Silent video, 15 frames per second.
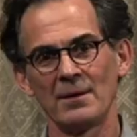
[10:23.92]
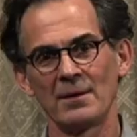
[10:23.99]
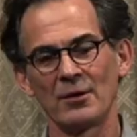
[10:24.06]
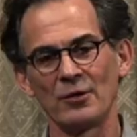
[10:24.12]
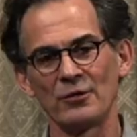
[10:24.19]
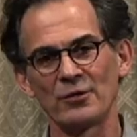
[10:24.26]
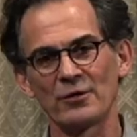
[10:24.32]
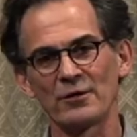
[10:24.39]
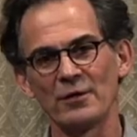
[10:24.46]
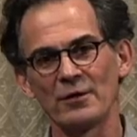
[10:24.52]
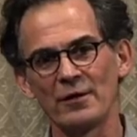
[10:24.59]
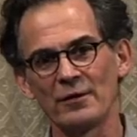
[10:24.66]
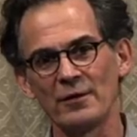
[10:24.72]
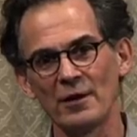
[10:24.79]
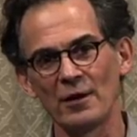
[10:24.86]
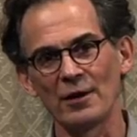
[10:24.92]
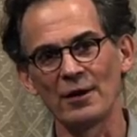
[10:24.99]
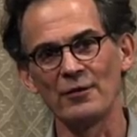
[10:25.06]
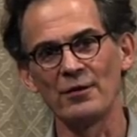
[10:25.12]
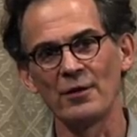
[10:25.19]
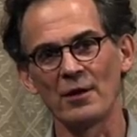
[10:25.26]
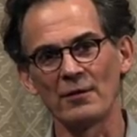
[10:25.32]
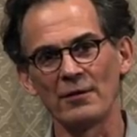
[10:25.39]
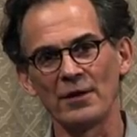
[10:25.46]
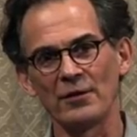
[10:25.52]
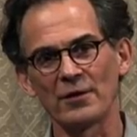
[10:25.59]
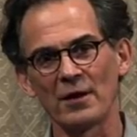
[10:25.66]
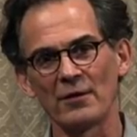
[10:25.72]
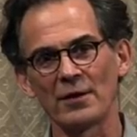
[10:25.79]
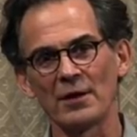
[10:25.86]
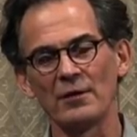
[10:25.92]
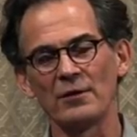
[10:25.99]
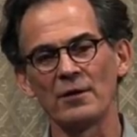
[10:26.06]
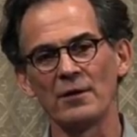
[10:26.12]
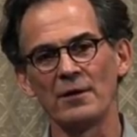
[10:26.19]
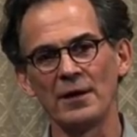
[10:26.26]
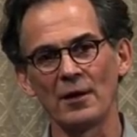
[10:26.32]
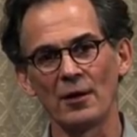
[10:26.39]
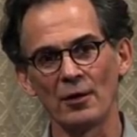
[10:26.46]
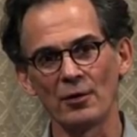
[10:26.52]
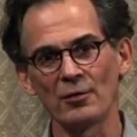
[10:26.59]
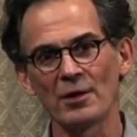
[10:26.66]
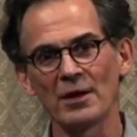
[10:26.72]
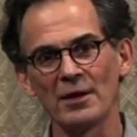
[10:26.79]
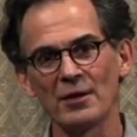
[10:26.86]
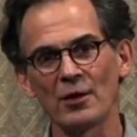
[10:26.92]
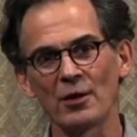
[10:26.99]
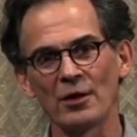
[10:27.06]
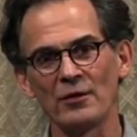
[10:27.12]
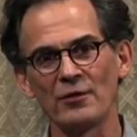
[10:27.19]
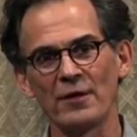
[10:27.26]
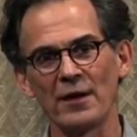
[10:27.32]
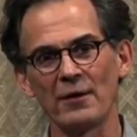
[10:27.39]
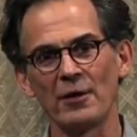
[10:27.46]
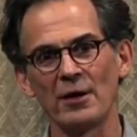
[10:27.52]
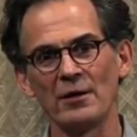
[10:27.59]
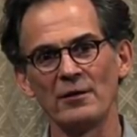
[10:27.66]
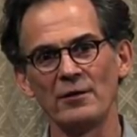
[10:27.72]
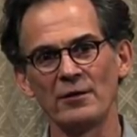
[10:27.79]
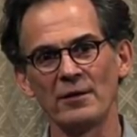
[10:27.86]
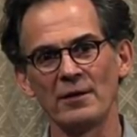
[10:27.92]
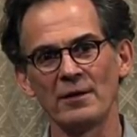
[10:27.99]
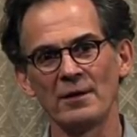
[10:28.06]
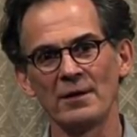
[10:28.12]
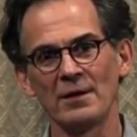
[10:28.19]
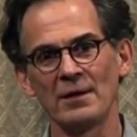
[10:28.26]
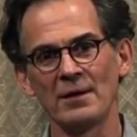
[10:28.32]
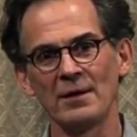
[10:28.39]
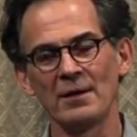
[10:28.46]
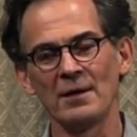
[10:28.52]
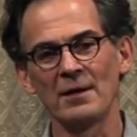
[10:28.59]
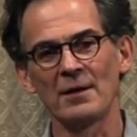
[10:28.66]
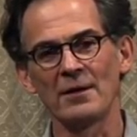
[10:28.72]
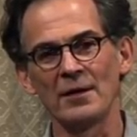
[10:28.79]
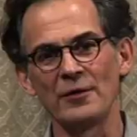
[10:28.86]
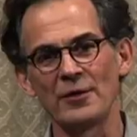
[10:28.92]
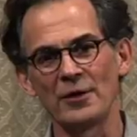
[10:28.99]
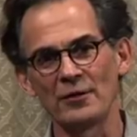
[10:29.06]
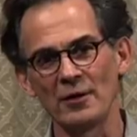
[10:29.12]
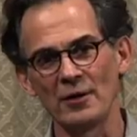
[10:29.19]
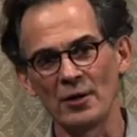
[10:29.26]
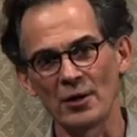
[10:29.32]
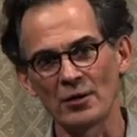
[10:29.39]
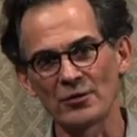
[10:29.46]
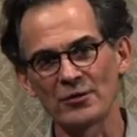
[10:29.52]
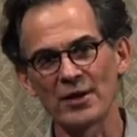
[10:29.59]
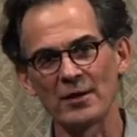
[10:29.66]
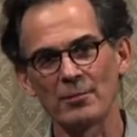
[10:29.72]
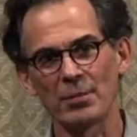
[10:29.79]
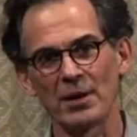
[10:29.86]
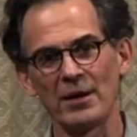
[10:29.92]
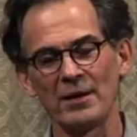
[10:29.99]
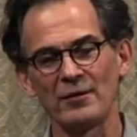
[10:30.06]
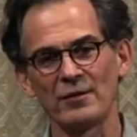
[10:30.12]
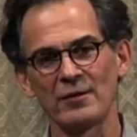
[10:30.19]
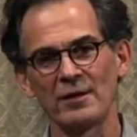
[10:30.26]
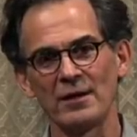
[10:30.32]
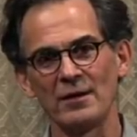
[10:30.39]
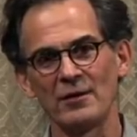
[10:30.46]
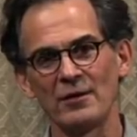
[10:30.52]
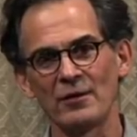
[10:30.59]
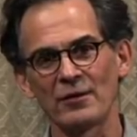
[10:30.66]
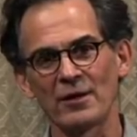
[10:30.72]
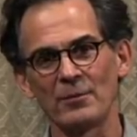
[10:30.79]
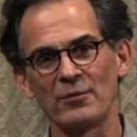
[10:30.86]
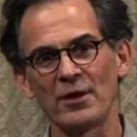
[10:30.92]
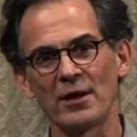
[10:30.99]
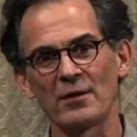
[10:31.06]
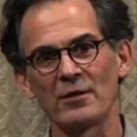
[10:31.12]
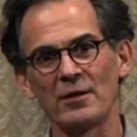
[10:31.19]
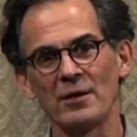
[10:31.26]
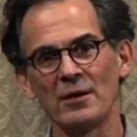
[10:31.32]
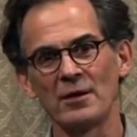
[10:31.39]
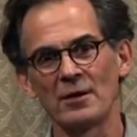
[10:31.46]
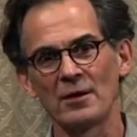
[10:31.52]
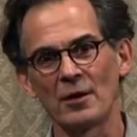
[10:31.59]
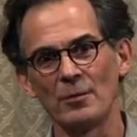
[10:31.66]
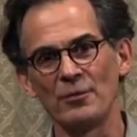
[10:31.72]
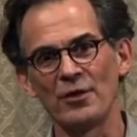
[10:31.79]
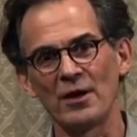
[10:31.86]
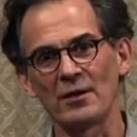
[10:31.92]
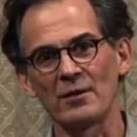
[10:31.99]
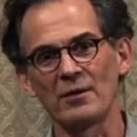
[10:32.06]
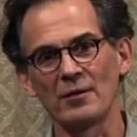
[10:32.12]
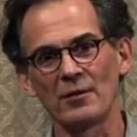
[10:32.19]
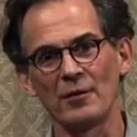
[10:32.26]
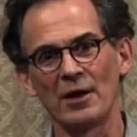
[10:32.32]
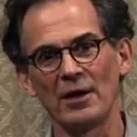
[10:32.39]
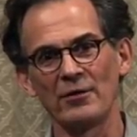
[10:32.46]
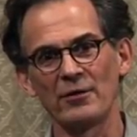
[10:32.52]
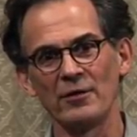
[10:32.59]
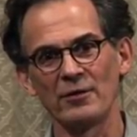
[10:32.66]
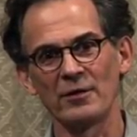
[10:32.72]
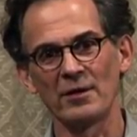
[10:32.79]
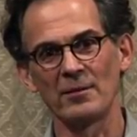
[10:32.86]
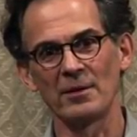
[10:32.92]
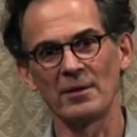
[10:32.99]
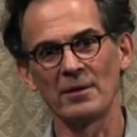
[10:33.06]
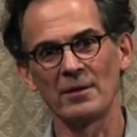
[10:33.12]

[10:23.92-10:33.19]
Consciousness is knowledge of itself, is the only knowledge there is that does not take place in subject-object relationship.